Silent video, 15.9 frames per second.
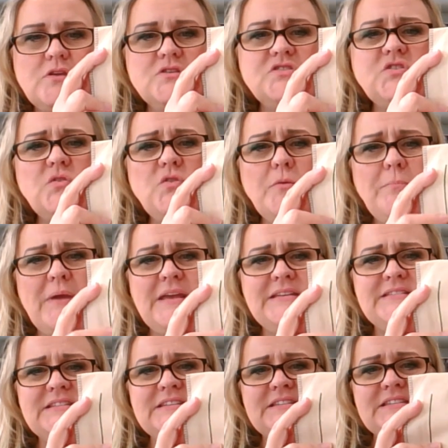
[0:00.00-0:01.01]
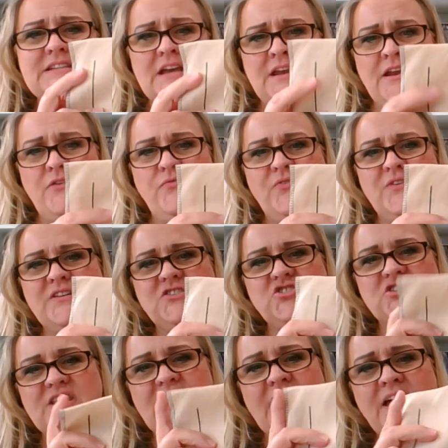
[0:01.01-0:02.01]
So the base is done. I
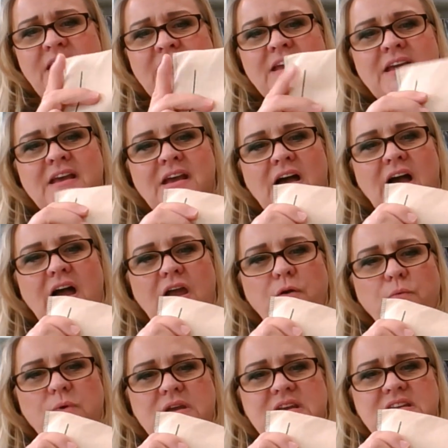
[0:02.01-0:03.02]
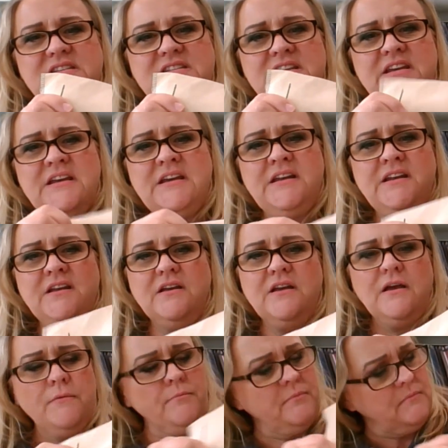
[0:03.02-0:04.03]
finished that. I redid,
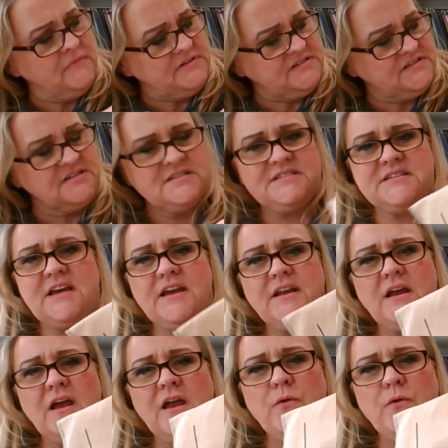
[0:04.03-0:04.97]
it's this side. I